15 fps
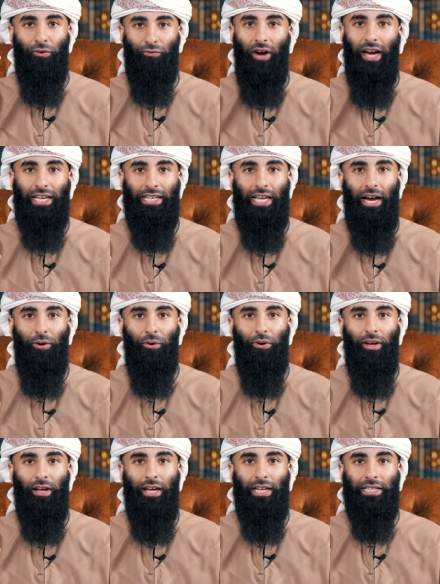right
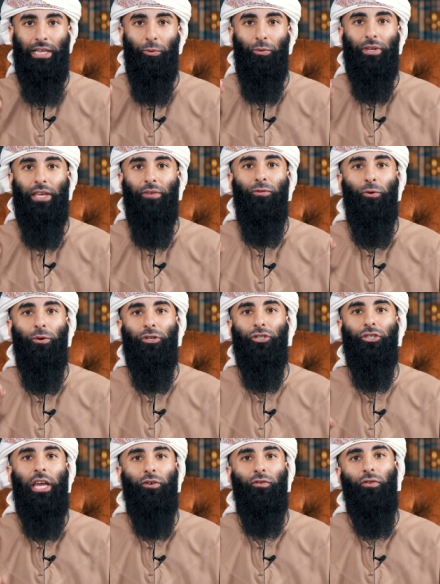now that will give you a
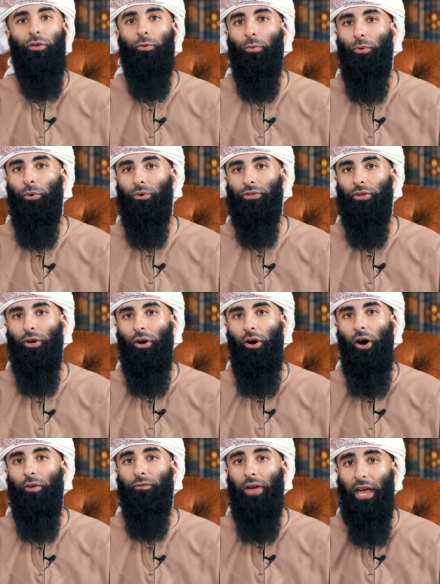share of the reward
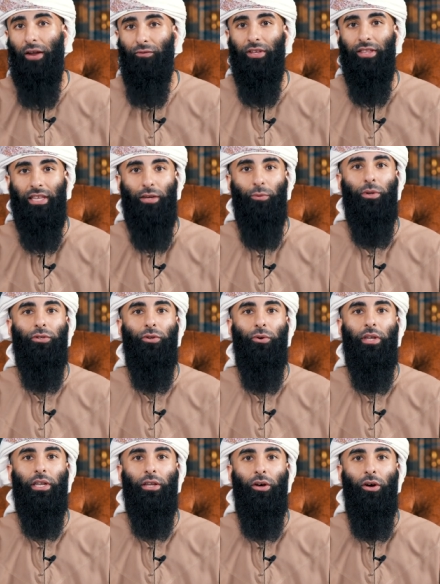of everything we're
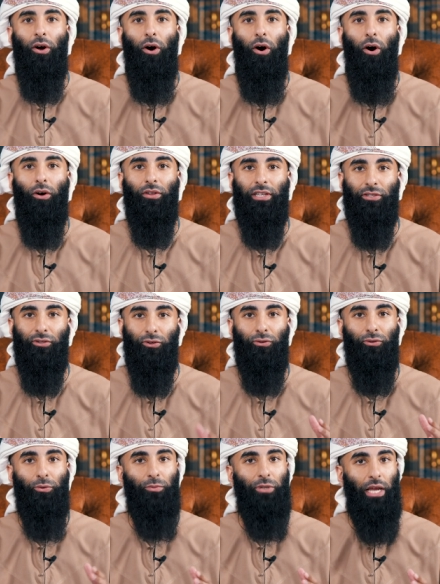doing on this
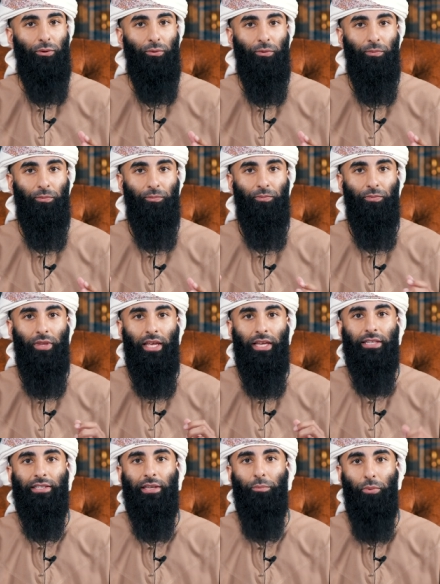YouTube channel?
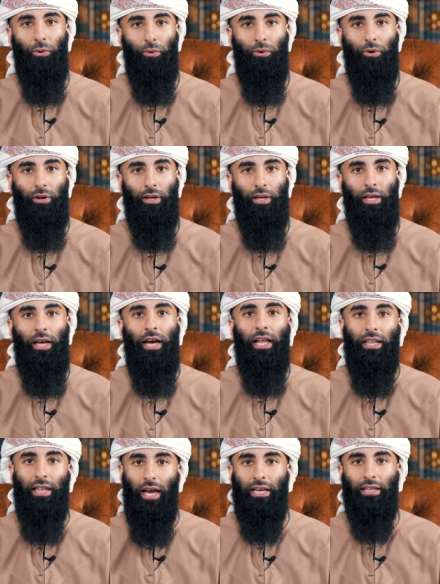Simple.
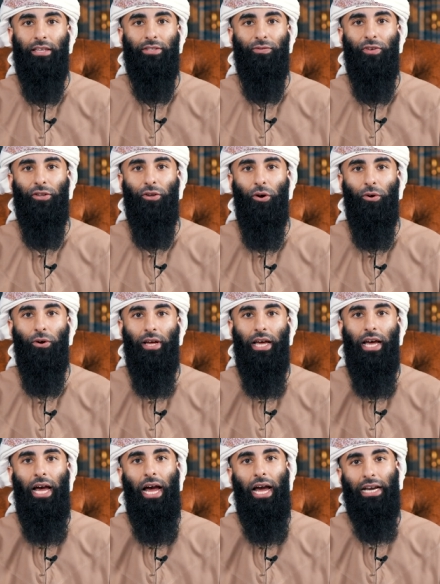Like this video
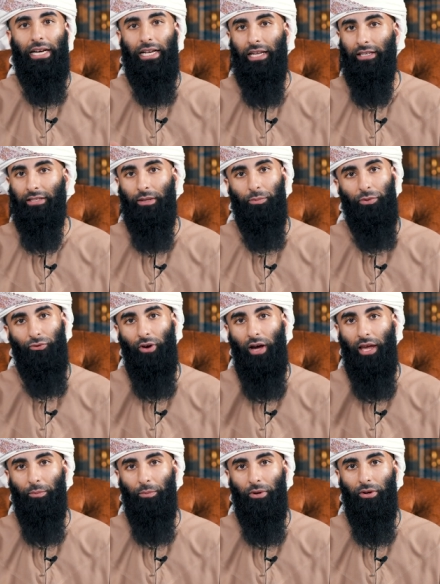and click
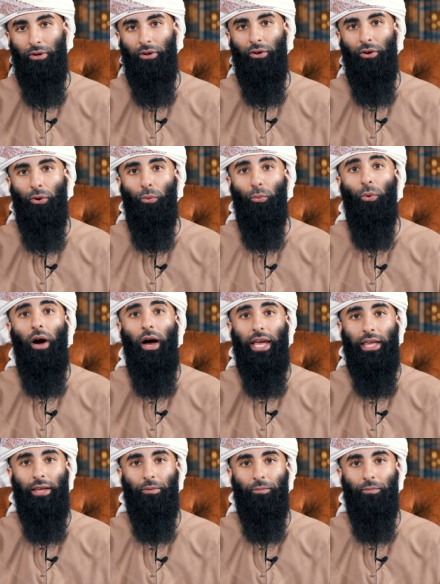subscribe.
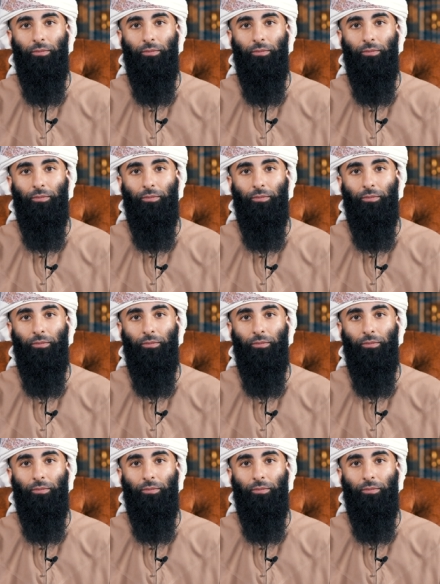Why?